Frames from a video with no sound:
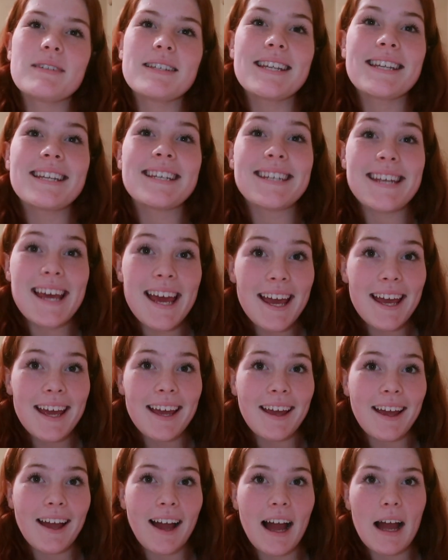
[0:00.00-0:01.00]

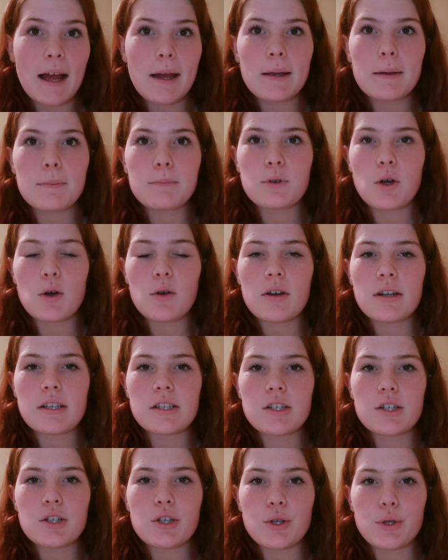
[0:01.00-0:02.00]
Today I am
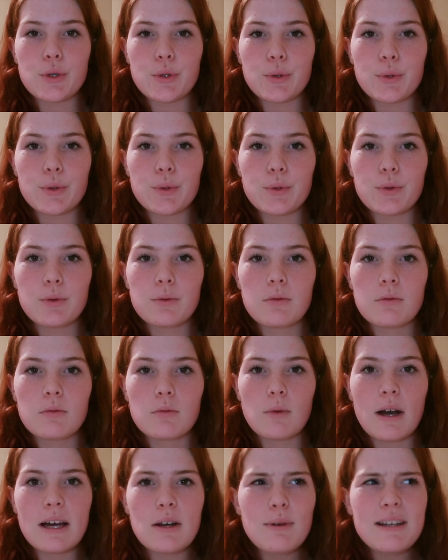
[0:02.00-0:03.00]
going to do...
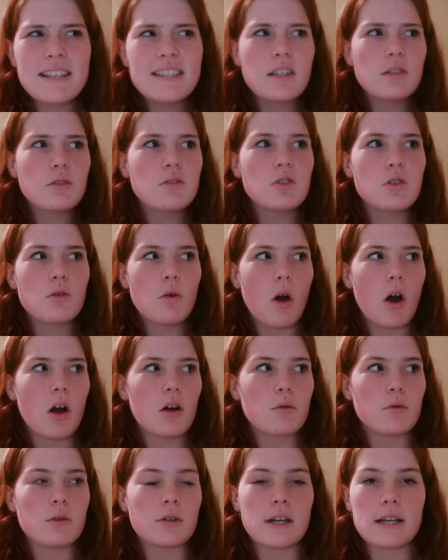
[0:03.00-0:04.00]
Why do I sound so
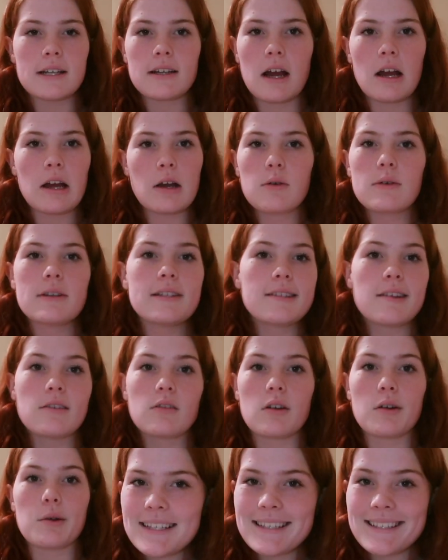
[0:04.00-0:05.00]
awkward? I always sound
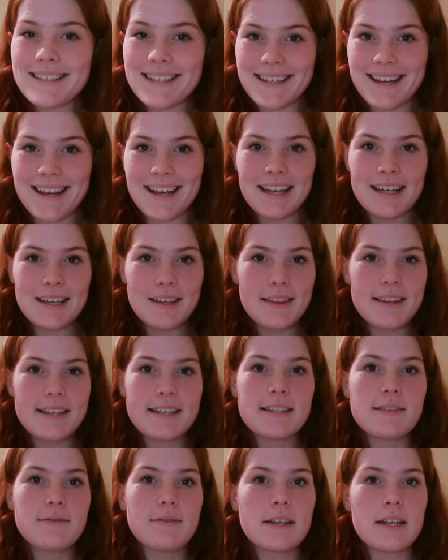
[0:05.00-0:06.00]
awkward. Today,
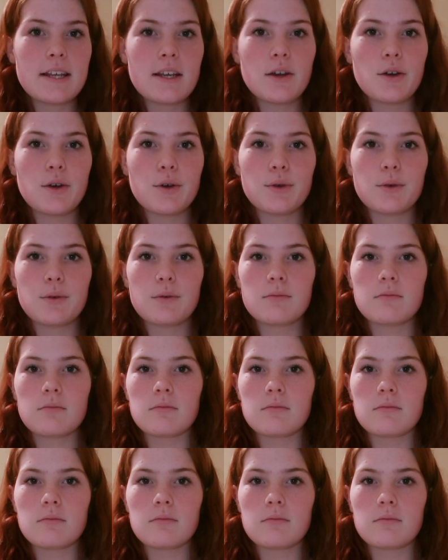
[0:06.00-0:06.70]
this video...